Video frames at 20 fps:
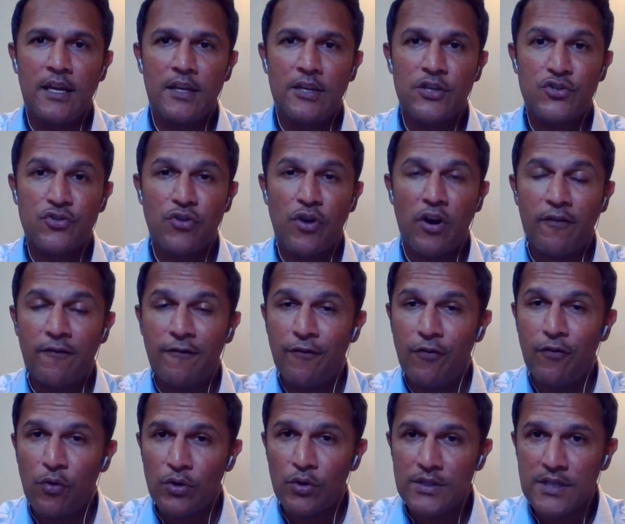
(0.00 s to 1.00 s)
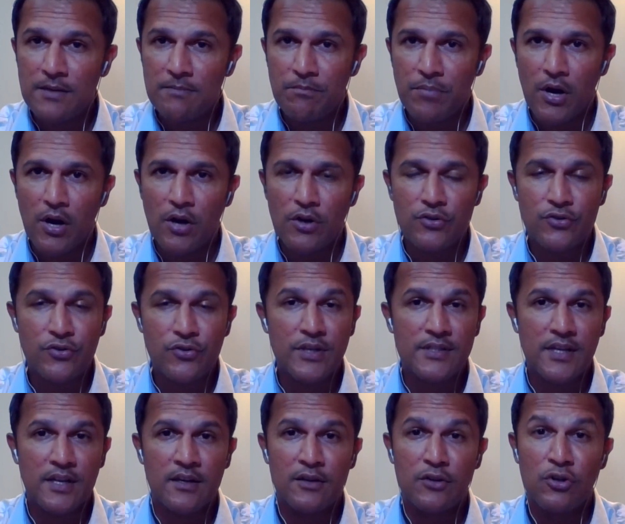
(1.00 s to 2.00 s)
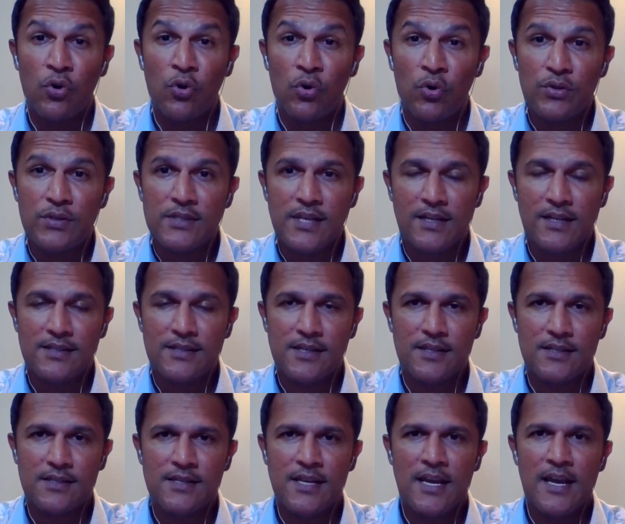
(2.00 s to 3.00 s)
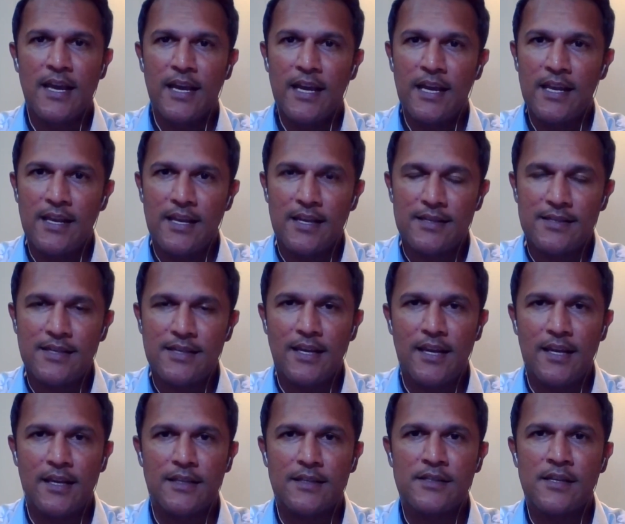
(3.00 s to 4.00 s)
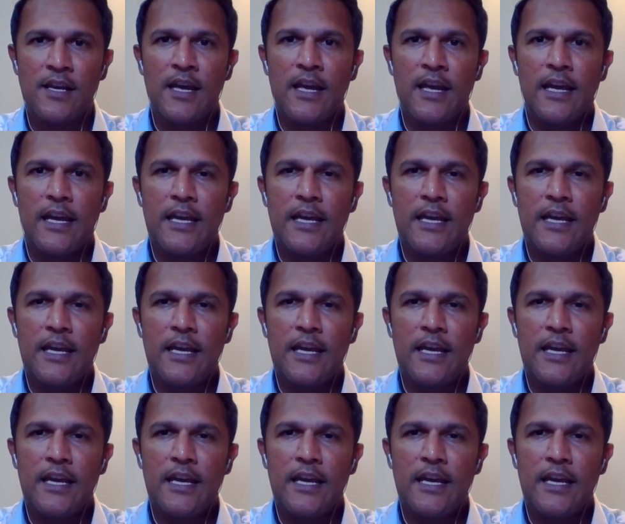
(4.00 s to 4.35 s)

he struck fourteen boundaries and no sixes in this innings.